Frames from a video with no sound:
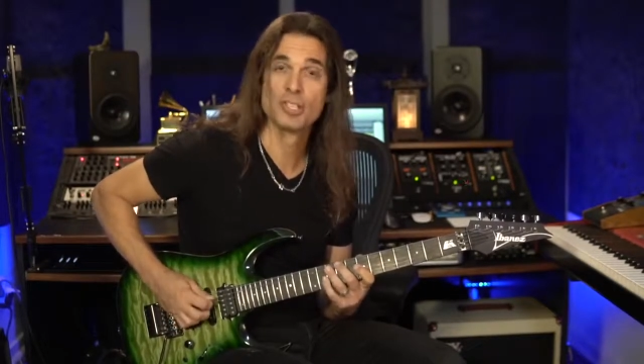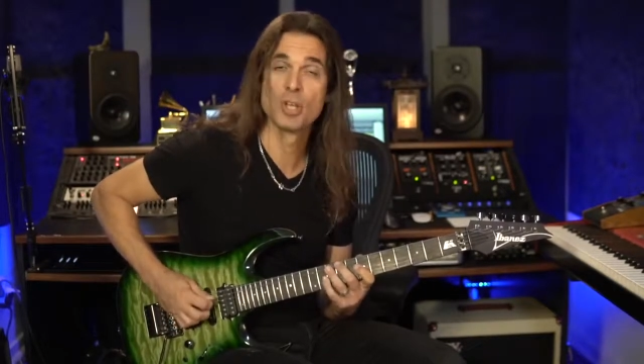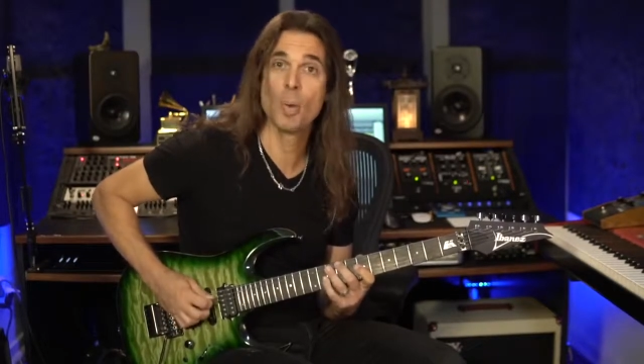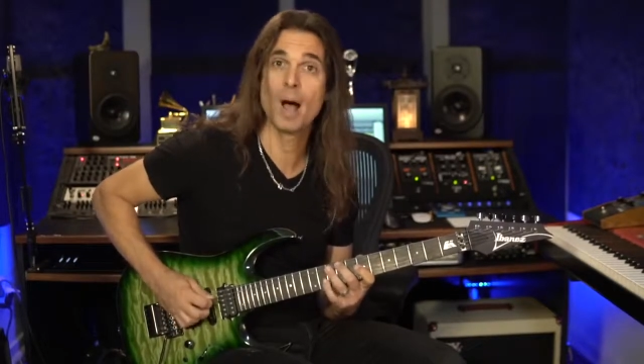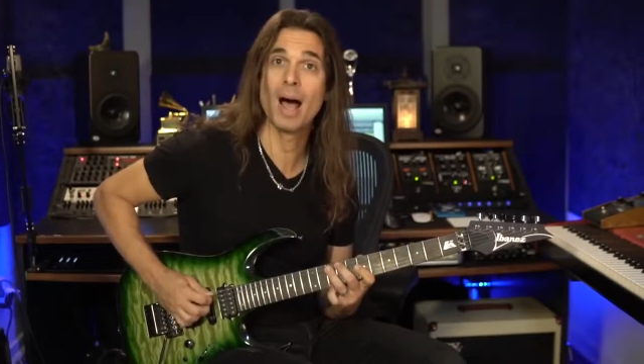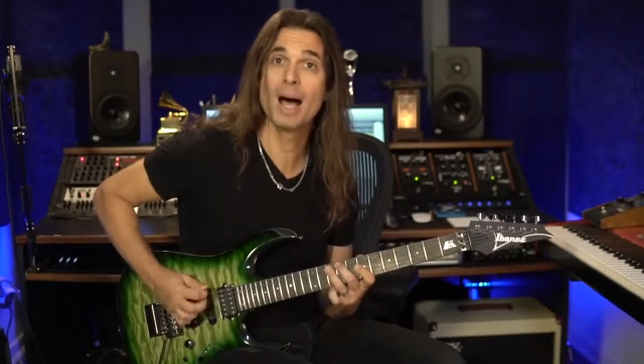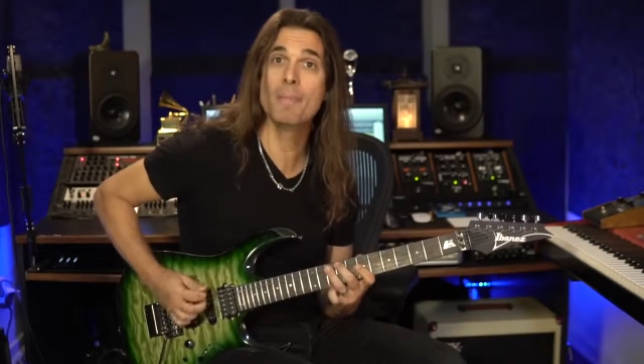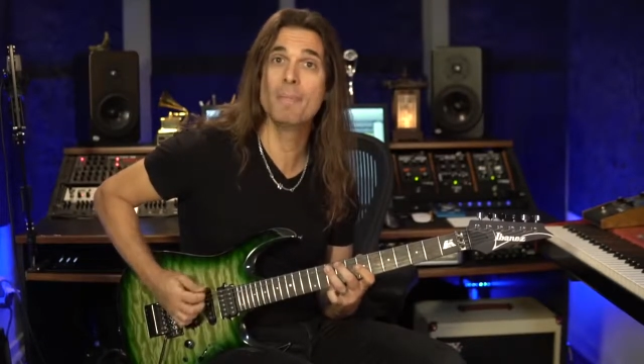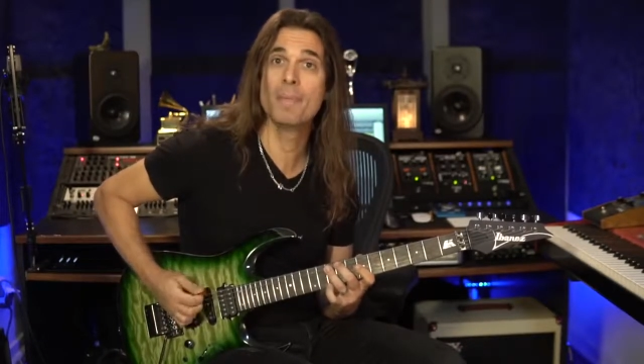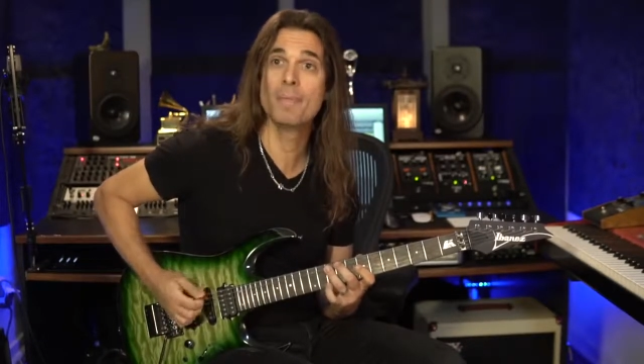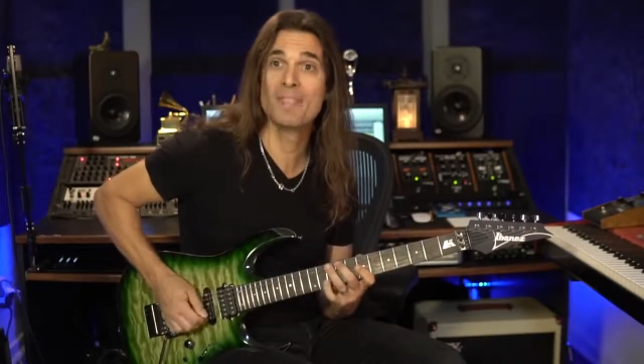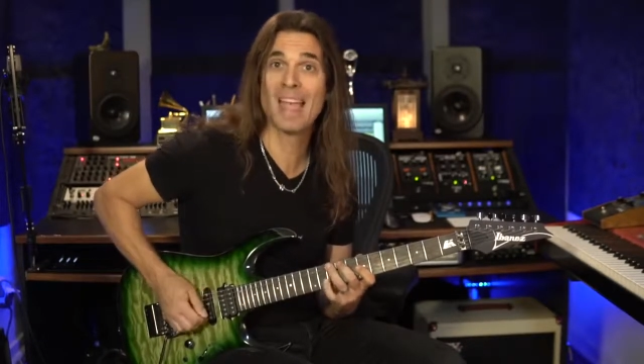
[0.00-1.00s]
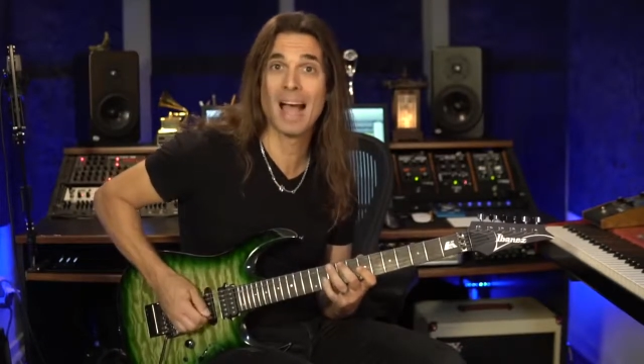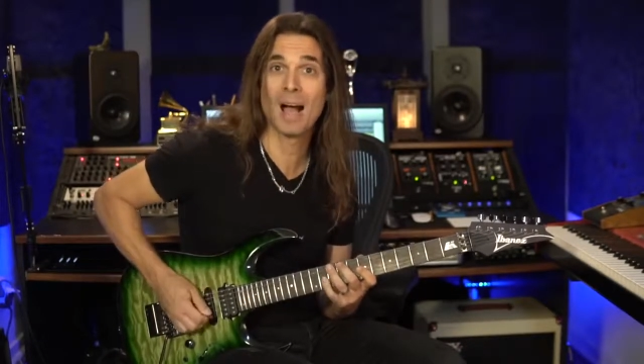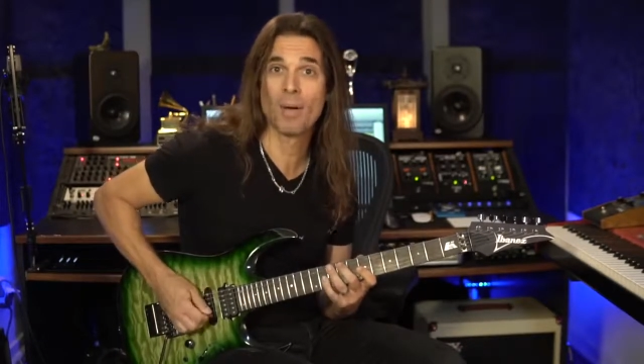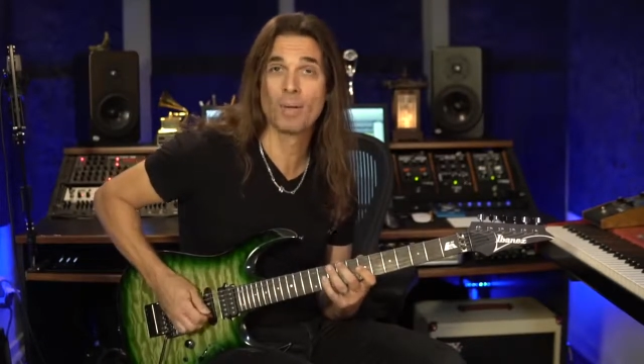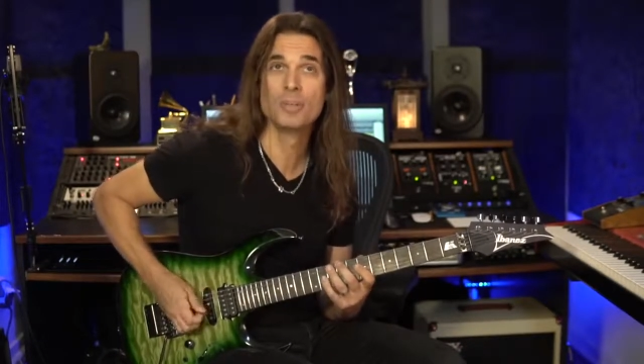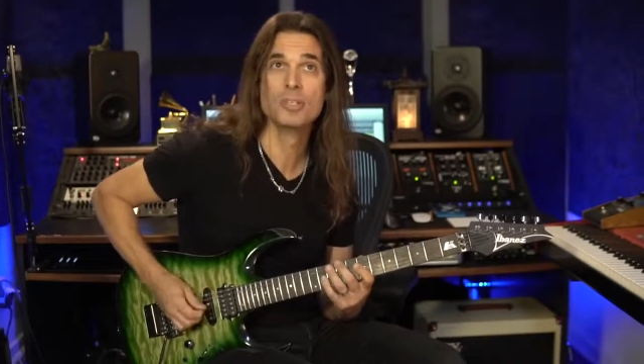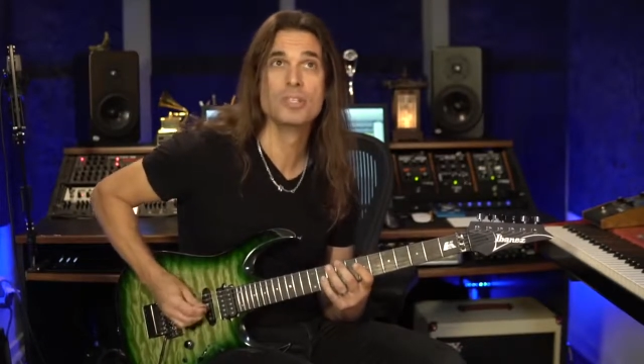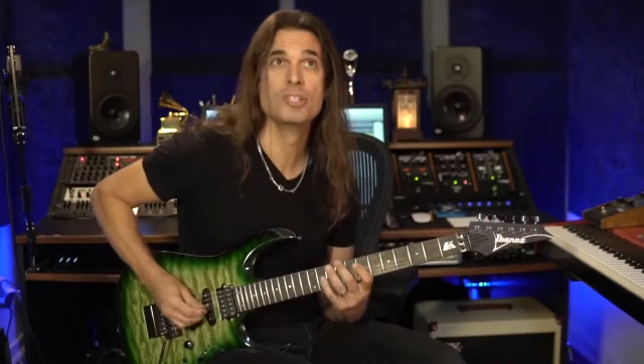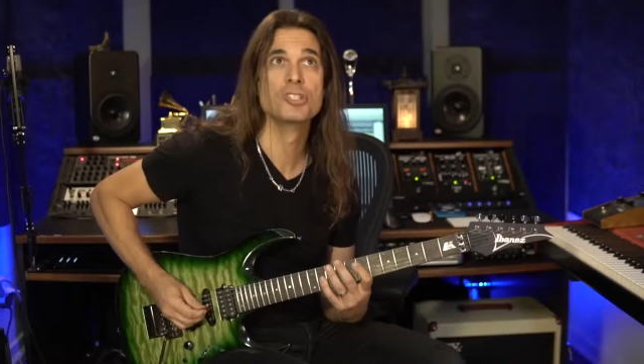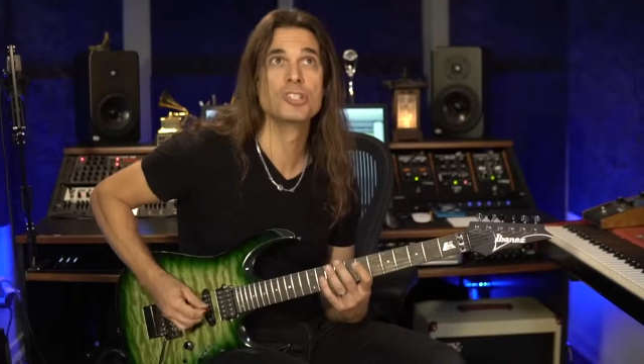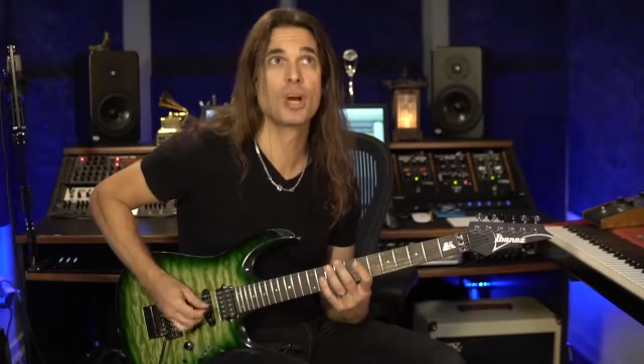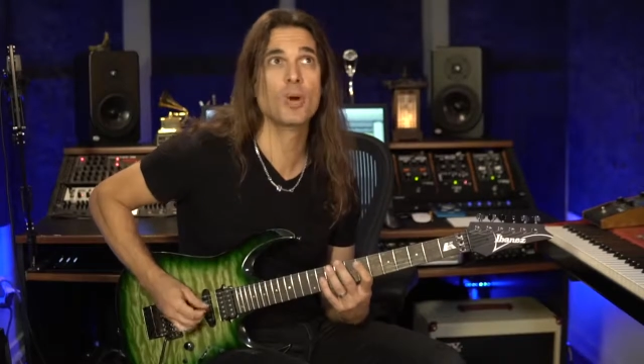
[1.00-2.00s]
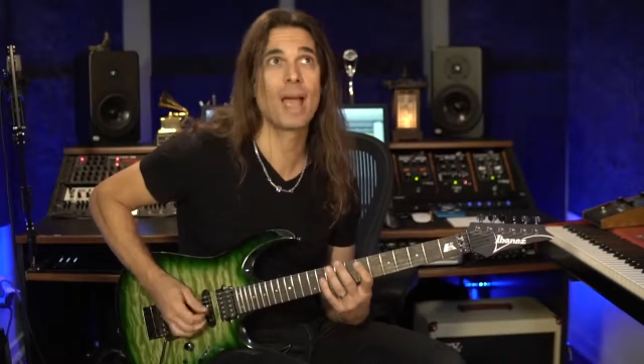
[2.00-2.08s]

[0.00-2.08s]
So up, down. So